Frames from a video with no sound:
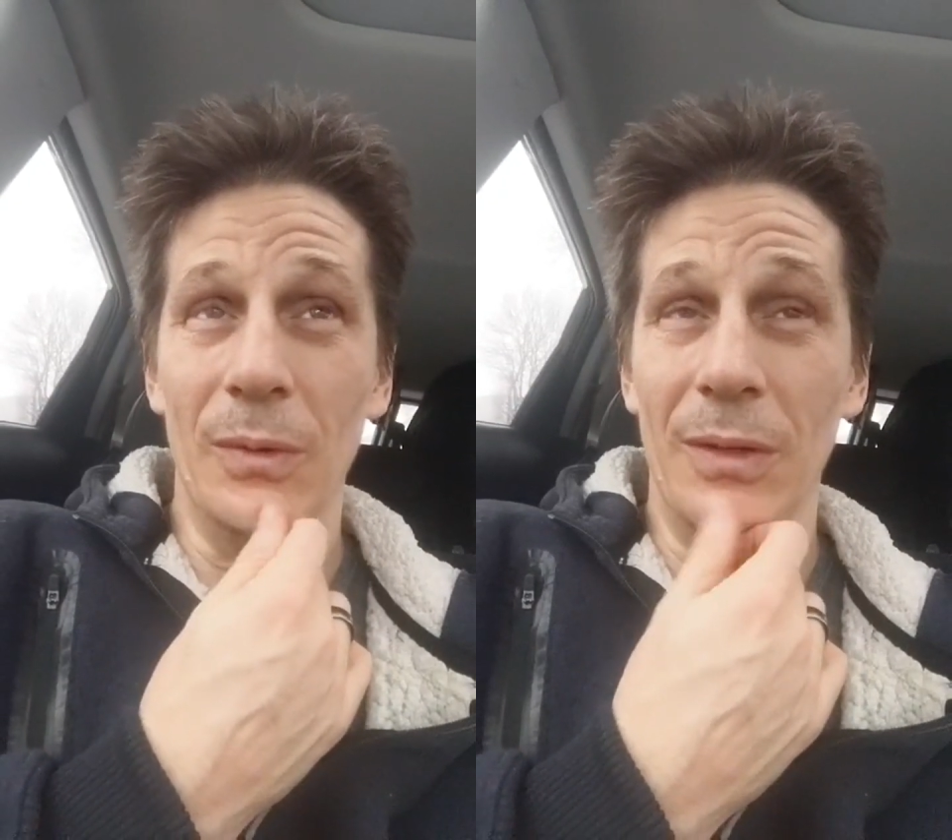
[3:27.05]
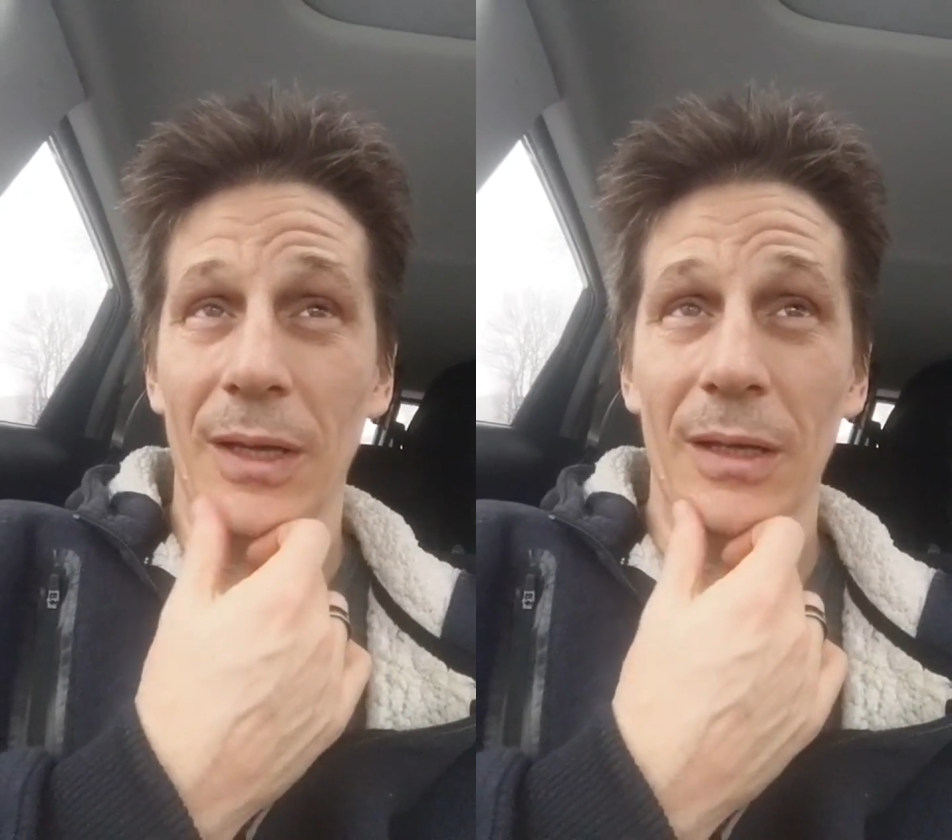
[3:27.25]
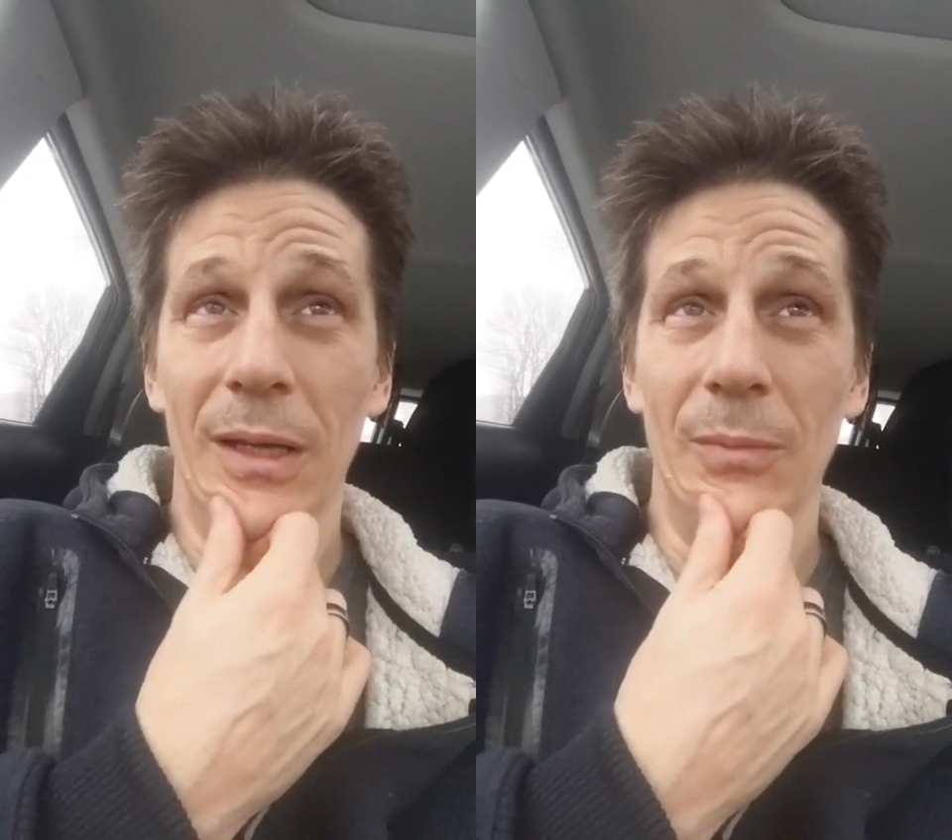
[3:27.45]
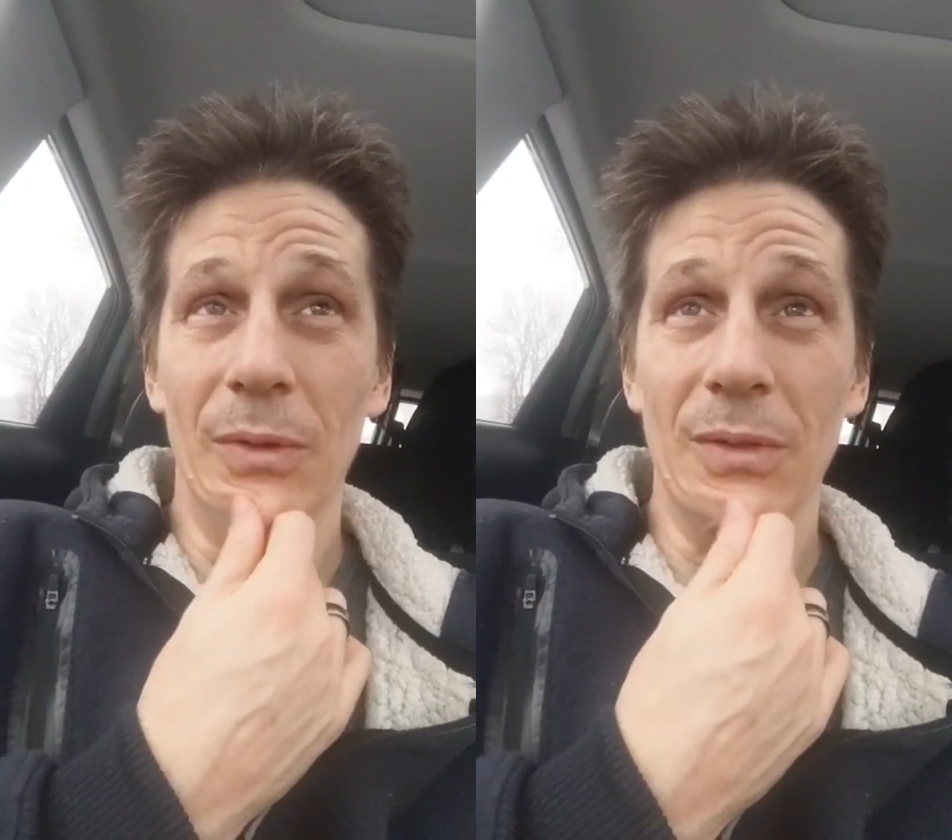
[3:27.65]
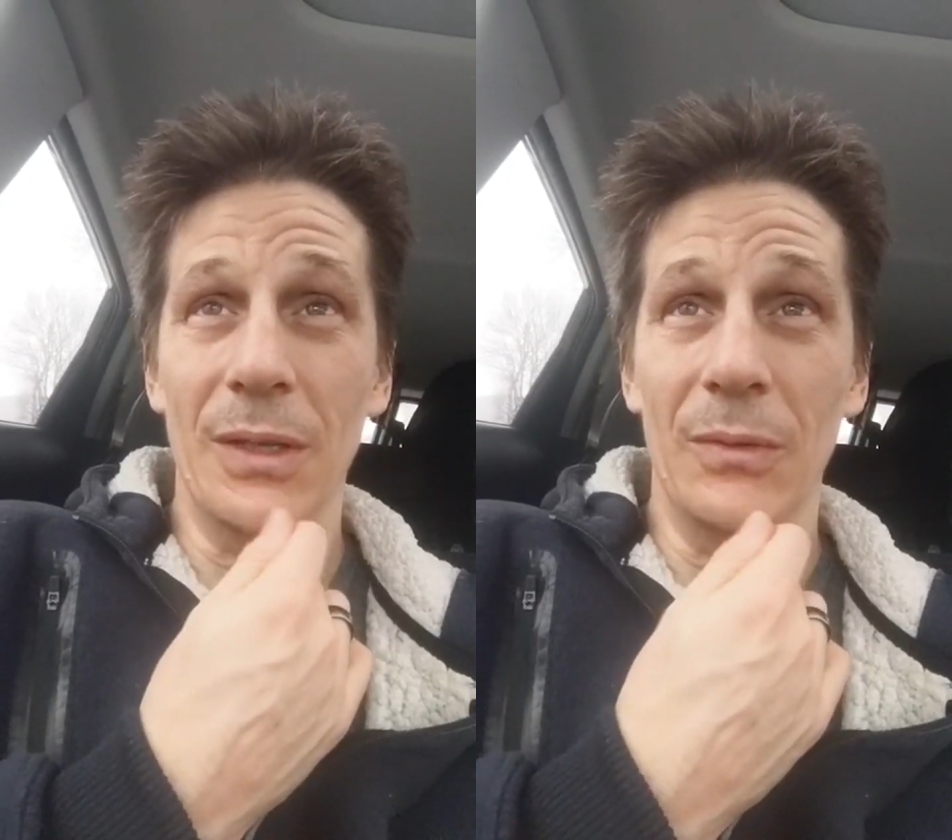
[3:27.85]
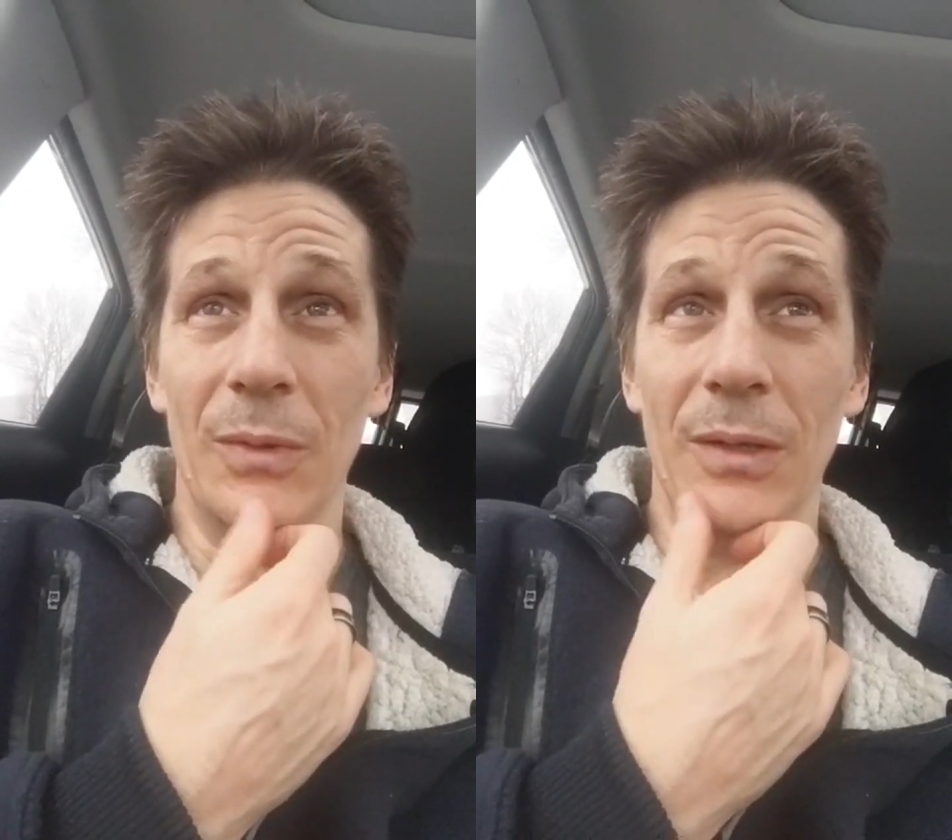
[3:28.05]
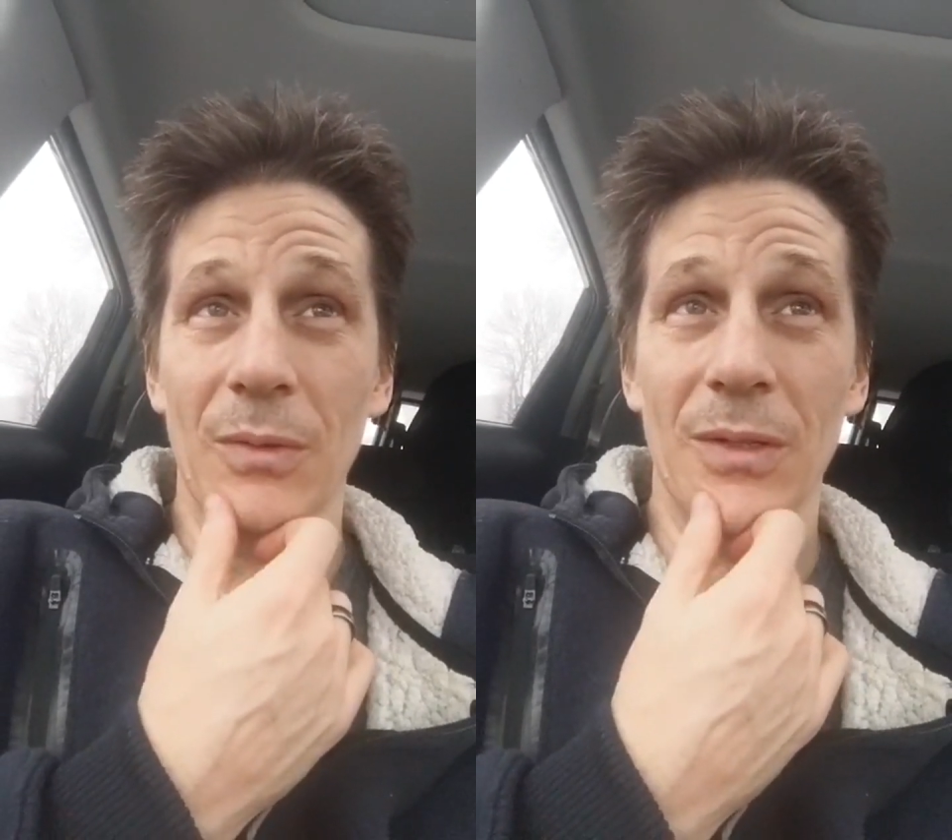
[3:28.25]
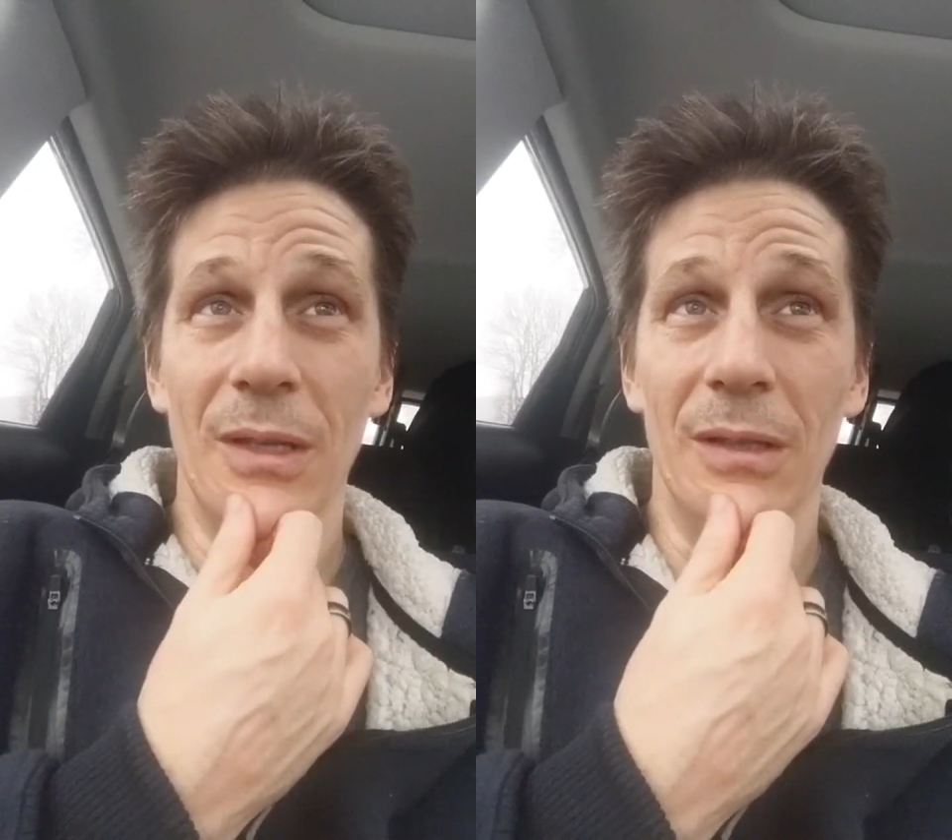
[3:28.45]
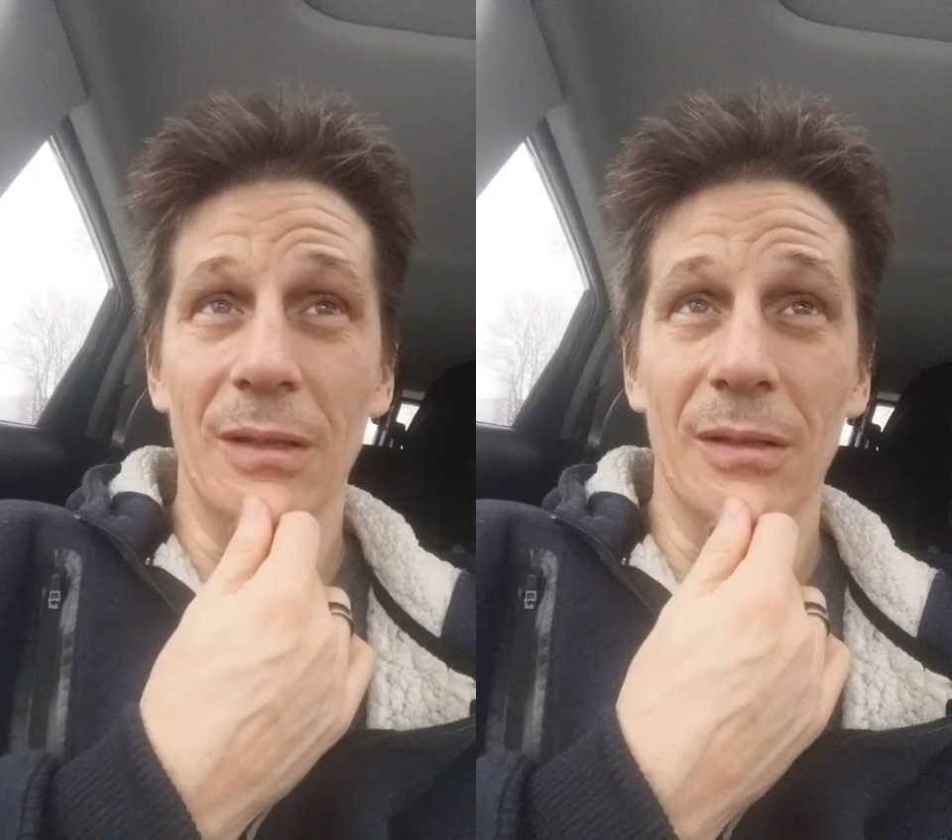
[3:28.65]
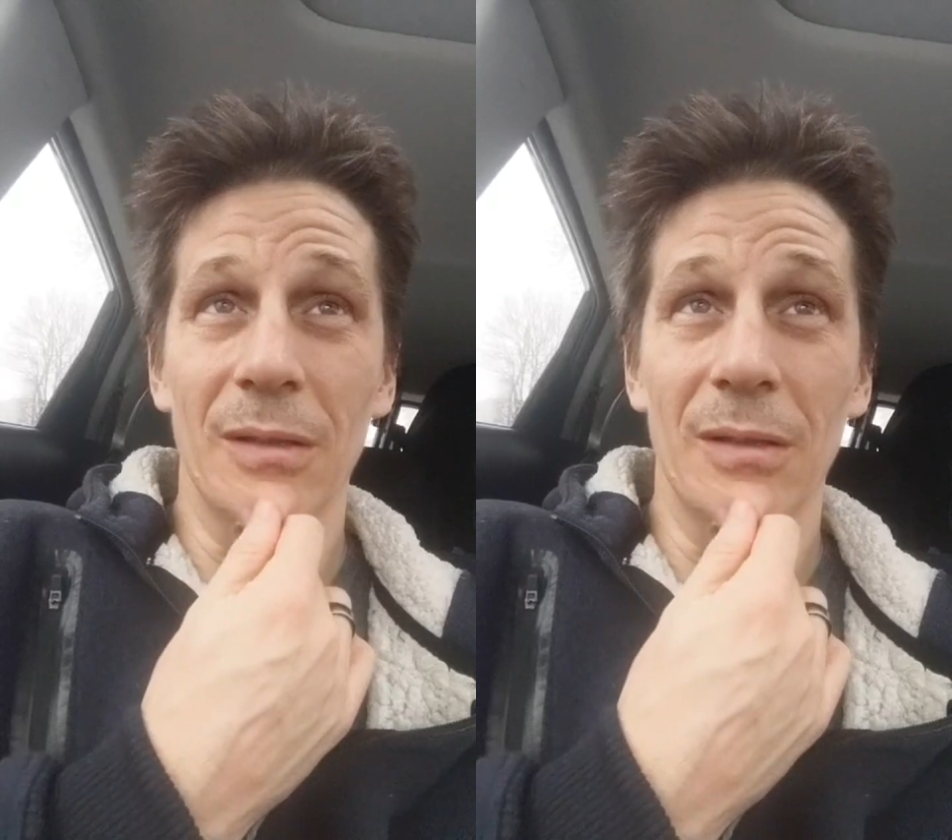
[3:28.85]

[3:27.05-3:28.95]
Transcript: ninety nine percent of what he was saying.